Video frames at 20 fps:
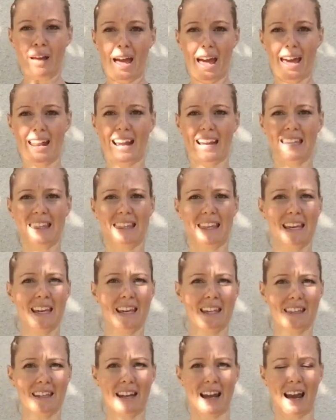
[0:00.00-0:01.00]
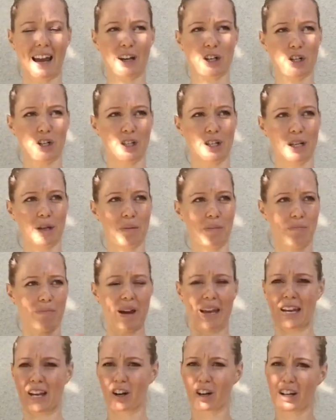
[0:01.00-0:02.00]
And I think that actually
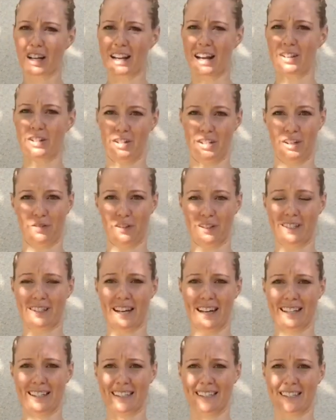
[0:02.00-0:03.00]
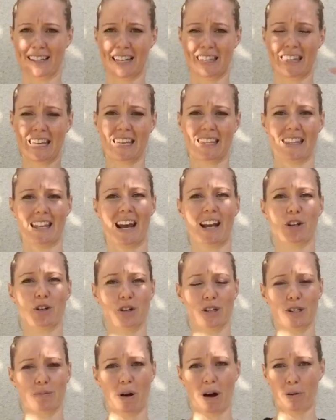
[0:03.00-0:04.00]
my ear canals are different sizes. I think that
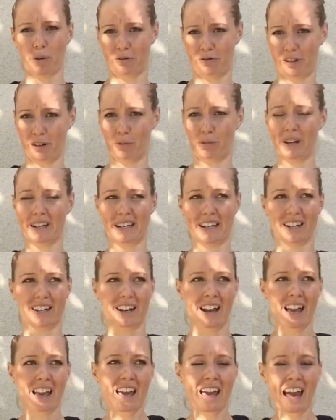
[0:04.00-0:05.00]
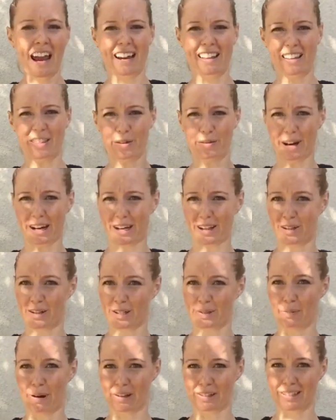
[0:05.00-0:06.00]
extra small will fit one ear and then the regular
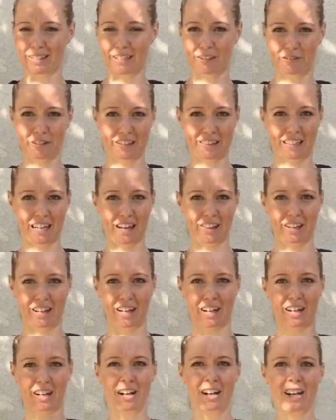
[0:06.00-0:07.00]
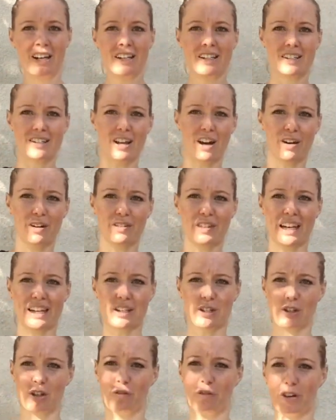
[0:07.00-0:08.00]
small is gonna fit the other ear. So if
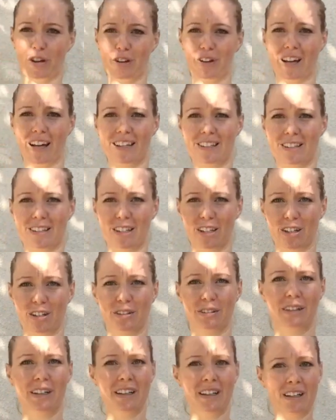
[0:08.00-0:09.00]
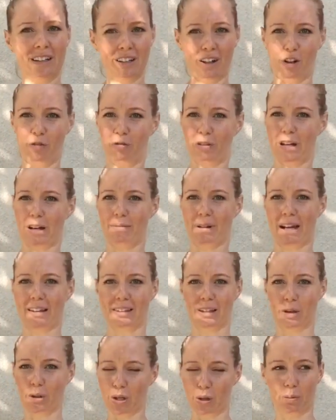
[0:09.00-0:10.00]
that's true for you guys too, hopefully I'm not
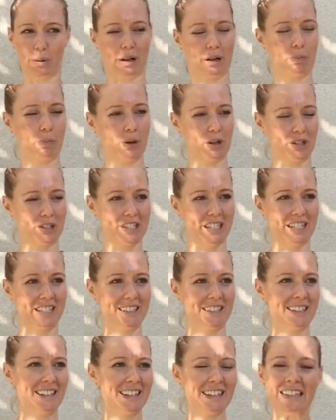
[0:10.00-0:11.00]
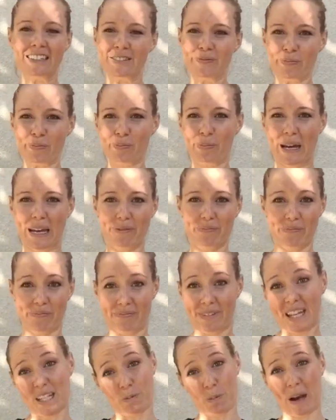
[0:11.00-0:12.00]
the only weird person, but
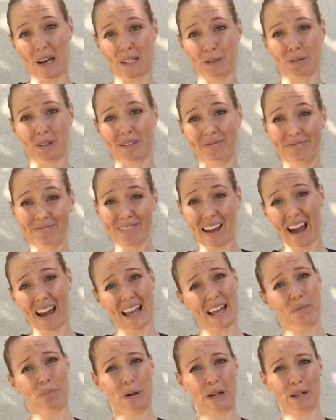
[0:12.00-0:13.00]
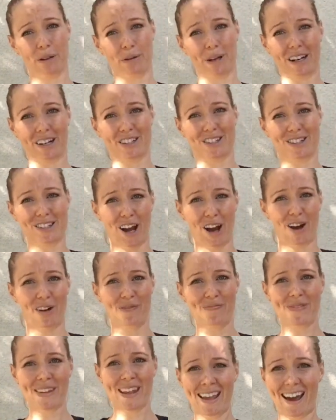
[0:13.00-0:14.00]
it's possible. I am pretty weird. So
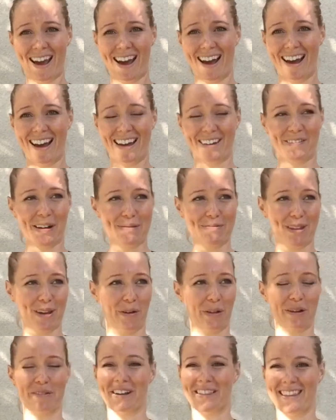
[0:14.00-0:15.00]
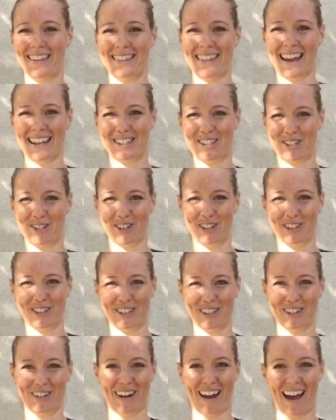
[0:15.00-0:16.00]
if I'm the only one that's true
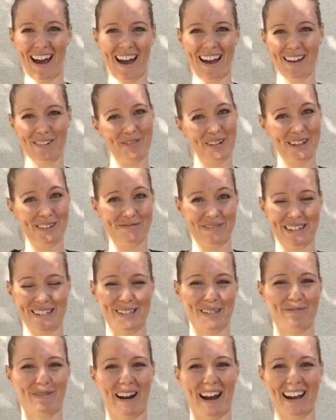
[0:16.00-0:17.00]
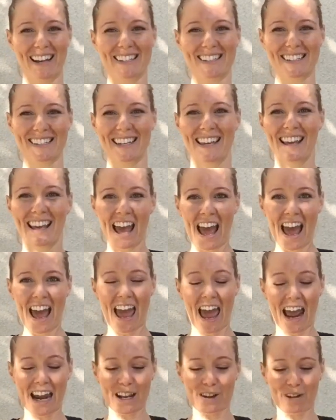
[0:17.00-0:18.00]
to, I wouldn't be surprised.
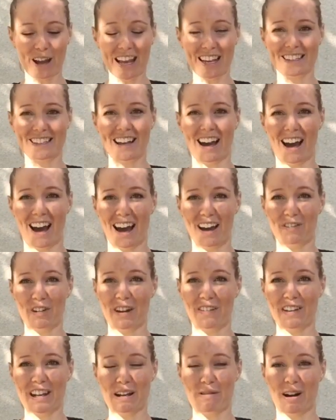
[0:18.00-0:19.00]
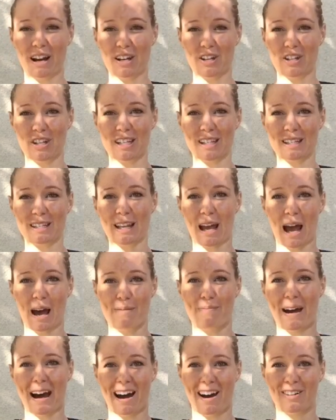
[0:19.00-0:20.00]
Anyways, if you have any questions
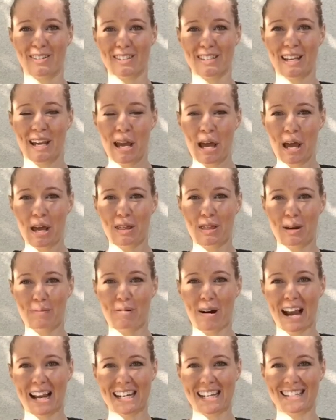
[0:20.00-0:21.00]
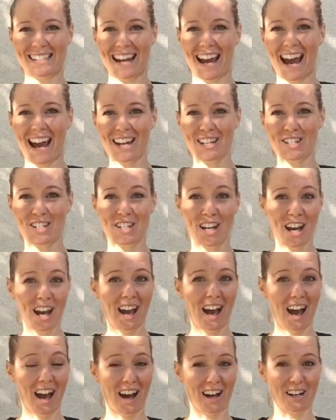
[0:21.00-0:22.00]
about the Bragi Dash,
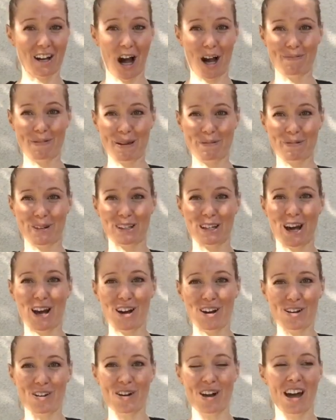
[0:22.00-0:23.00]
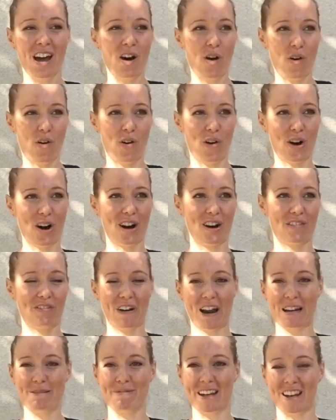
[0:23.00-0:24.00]
comment below or
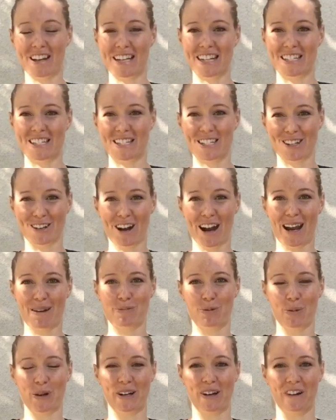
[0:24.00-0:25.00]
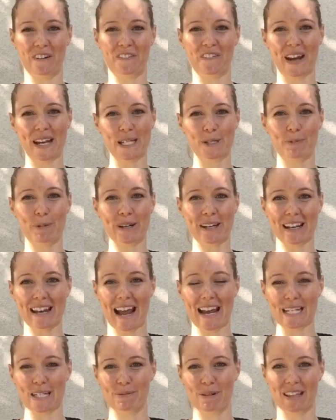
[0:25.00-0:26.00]
find me on Instagram, Twitter, Facebook and
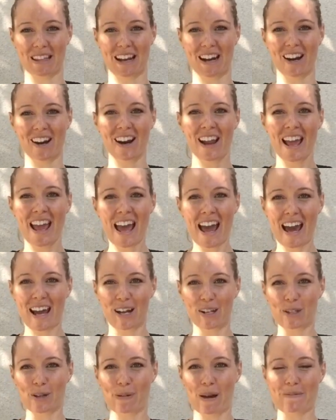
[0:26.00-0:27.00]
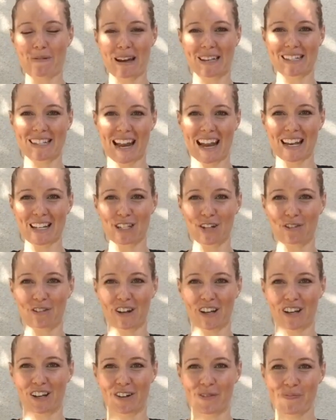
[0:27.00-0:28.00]
ask me there, and I'll do my best to answer
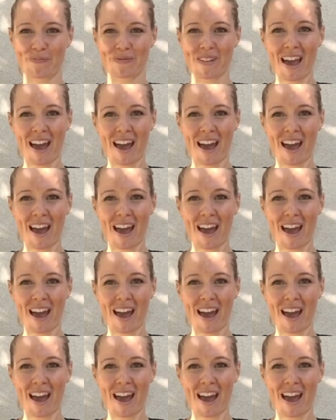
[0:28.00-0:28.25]
for you.